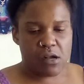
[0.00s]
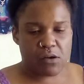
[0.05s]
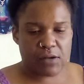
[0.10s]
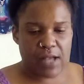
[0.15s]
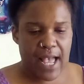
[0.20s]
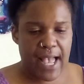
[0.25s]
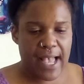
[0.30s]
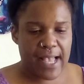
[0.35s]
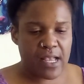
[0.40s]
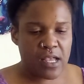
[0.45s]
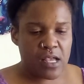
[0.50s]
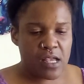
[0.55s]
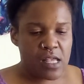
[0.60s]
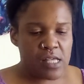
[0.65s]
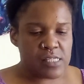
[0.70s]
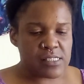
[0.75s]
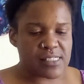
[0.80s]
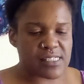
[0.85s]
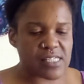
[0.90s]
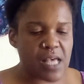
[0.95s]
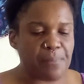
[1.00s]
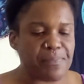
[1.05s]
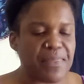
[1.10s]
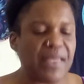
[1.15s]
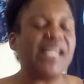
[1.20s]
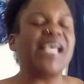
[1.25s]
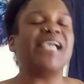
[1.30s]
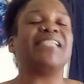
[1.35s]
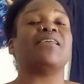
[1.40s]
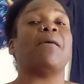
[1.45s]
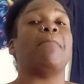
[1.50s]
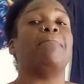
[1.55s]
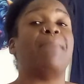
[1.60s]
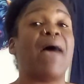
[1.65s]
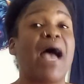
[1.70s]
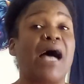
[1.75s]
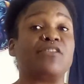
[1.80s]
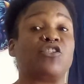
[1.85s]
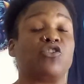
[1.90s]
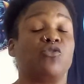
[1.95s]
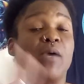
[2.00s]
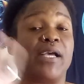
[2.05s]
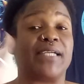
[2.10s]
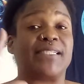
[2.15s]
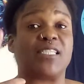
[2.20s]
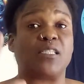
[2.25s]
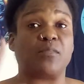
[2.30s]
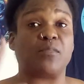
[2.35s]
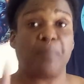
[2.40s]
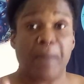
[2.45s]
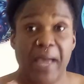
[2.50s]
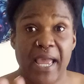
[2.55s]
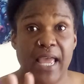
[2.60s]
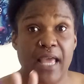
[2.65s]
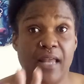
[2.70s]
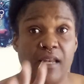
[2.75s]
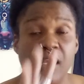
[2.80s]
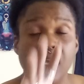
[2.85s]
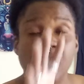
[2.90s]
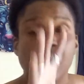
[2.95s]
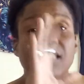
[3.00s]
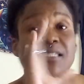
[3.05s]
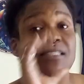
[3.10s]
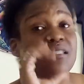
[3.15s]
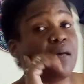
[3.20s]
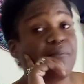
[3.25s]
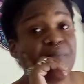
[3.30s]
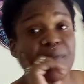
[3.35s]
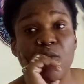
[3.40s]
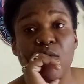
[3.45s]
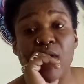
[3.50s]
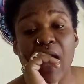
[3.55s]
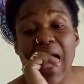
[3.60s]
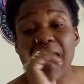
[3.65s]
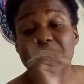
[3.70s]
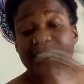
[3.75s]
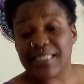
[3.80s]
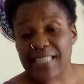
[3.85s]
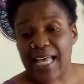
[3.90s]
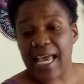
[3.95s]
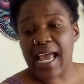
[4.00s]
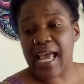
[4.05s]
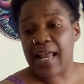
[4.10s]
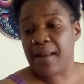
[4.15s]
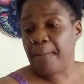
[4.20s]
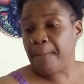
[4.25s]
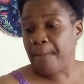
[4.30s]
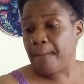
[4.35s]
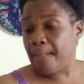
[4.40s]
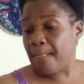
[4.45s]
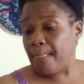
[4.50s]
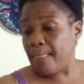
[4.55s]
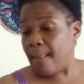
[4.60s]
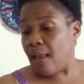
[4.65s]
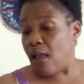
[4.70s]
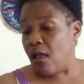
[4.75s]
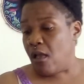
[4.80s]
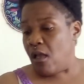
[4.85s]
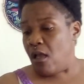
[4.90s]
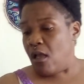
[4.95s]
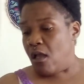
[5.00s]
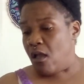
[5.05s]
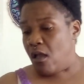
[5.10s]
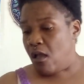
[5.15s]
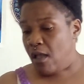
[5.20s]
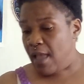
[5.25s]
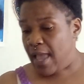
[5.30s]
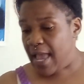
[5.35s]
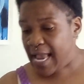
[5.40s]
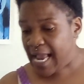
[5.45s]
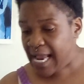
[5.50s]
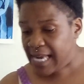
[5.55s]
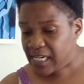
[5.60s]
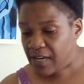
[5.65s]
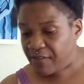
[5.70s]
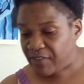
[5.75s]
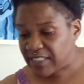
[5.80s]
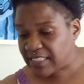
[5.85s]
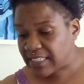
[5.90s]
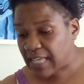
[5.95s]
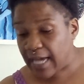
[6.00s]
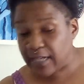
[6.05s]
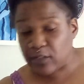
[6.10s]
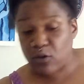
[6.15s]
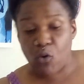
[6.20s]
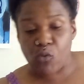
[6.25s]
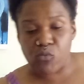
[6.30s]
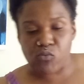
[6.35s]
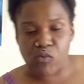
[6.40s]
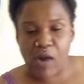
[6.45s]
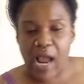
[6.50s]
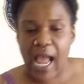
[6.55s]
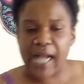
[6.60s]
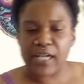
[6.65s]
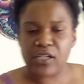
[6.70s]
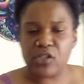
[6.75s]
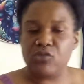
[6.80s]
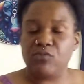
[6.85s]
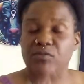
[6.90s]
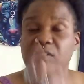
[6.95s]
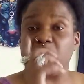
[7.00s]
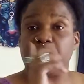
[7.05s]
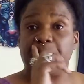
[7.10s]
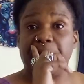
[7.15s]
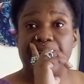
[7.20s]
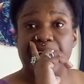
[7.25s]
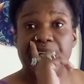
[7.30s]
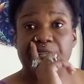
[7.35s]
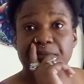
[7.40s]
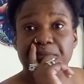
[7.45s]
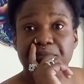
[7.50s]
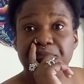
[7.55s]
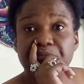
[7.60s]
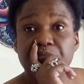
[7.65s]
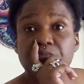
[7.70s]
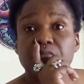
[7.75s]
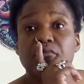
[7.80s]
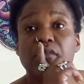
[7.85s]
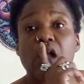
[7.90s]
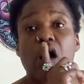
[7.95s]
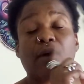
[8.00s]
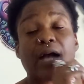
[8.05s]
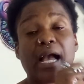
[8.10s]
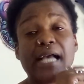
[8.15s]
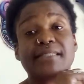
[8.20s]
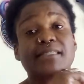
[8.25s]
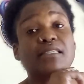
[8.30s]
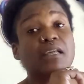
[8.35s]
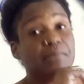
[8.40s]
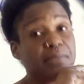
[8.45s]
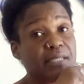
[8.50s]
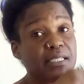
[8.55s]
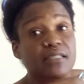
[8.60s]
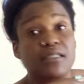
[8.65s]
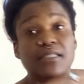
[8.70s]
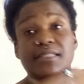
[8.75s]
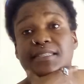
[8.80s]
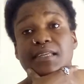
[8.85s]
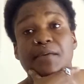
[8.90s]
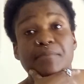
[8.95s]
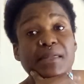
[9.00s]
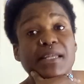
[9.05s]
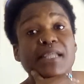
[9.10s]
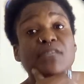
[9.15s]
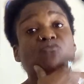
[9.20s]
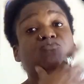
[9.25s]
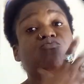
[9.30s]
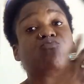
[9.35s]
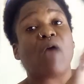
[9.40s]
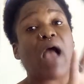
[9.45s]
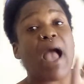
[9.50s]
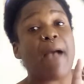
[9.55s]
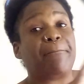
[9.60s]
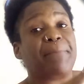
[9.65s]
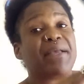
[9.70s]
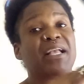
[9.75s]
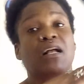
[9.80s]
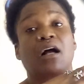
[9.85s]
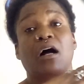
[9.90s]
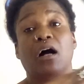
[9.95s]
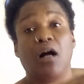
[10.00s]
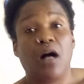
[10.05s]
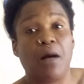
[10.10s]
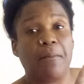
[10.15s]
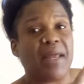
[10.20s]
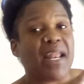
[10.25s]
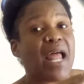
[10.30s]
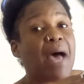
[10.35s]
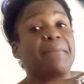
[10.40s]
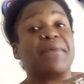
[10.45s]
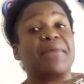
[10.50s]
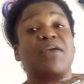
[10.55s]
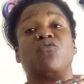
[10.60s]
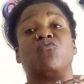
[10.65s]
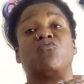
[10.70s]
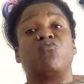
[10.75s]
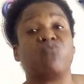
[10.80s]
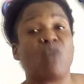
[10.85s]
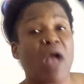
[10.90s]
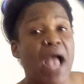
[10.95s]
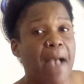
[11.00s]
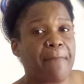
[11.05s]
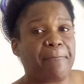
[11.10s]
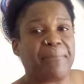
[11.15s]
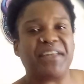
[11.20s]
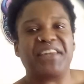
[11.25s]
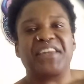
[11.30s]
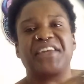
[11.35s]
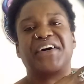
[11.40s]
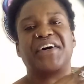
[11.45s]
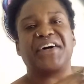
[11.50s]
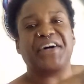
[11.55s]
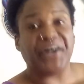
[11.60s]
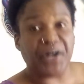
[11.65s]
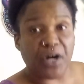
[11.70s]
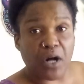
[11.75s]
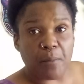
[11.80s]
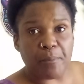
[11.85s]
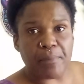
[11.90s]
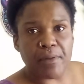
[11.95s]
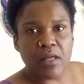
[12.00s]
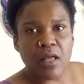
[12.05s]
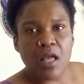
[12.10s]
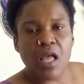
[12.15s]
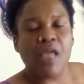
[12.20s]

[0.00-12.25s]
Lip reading: Okay? Something is about to expand. Something, when I said end of a cycle, raccoon spirit. Okay, something is wrapping up, and I mean wrapping up.